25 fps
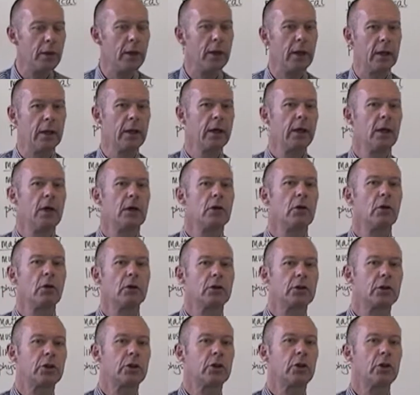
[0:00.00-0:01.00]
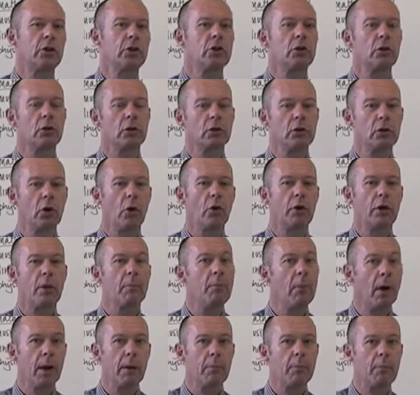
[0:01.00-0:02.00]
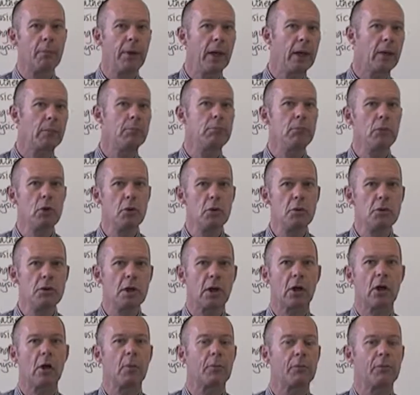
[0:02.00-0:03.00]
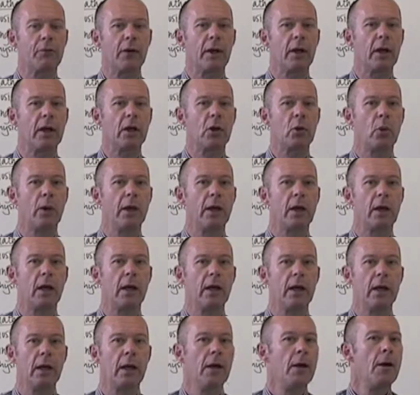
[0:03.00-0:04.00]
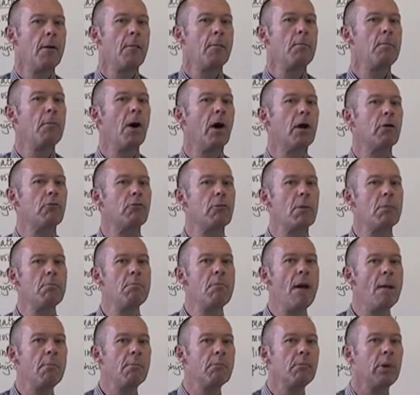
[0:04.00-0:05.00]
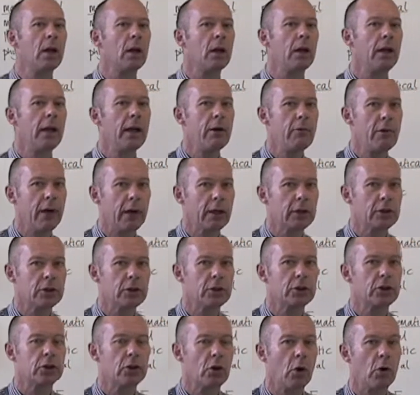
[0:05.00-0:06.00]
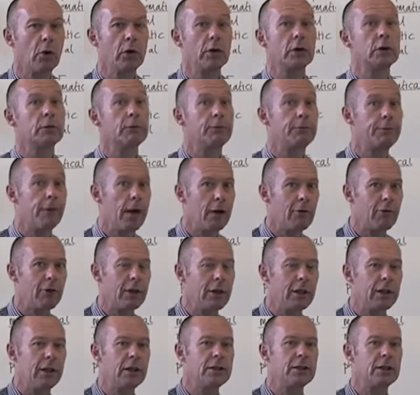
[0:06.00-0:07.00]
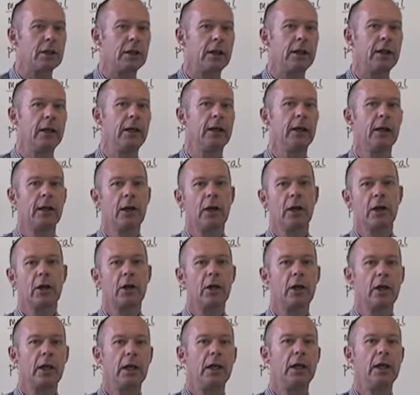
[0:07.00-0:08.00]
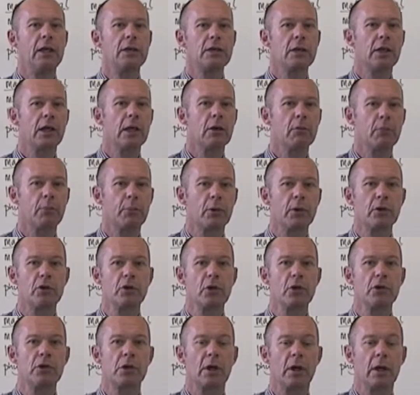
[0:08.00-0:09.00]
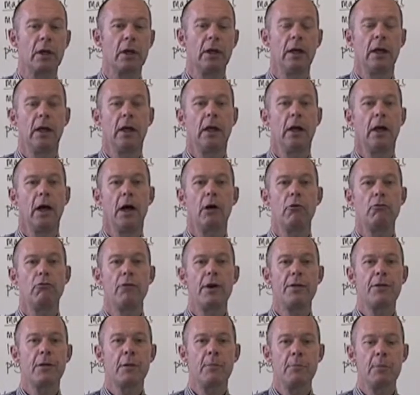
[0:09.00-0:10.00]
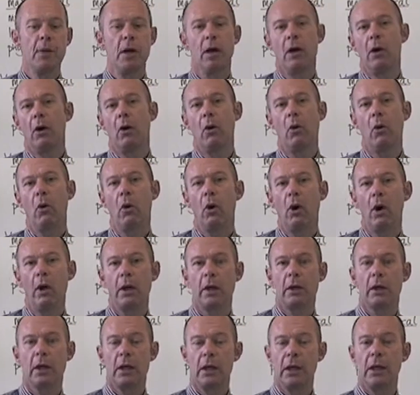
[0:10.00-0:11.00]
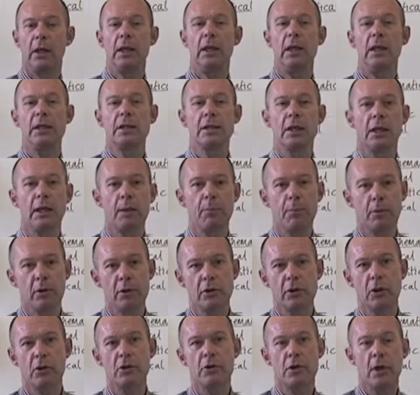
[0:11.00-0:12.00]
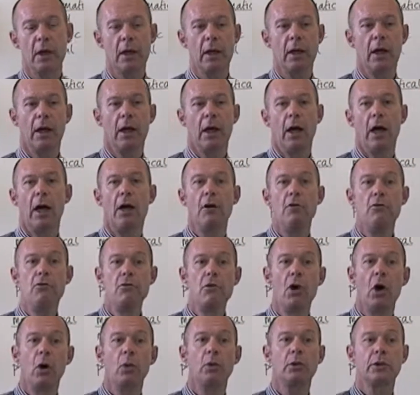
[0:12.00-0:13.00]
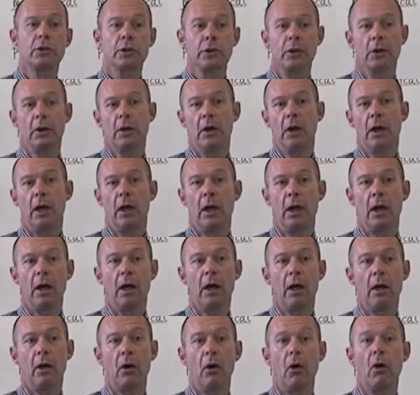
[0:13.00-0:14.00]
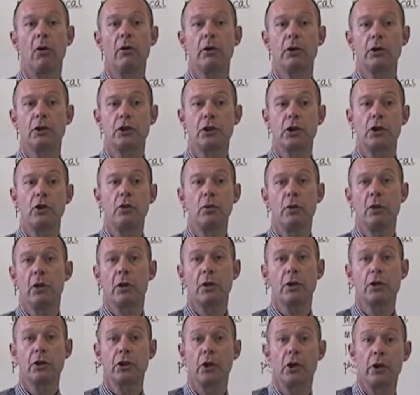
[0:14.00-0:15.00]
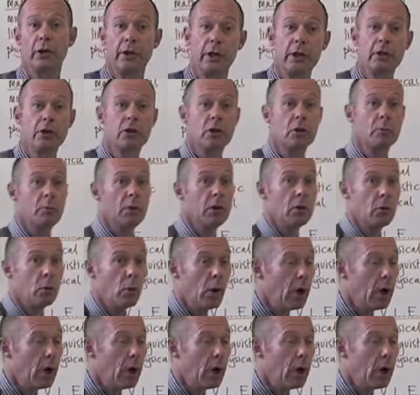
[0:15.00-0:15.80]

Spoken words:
that your son, your daughter might pick music up fairly quickly, might remember lyrics to songs very easily, can easily produce a rhythm, or can easily produce a note or a tune on a certain instrument.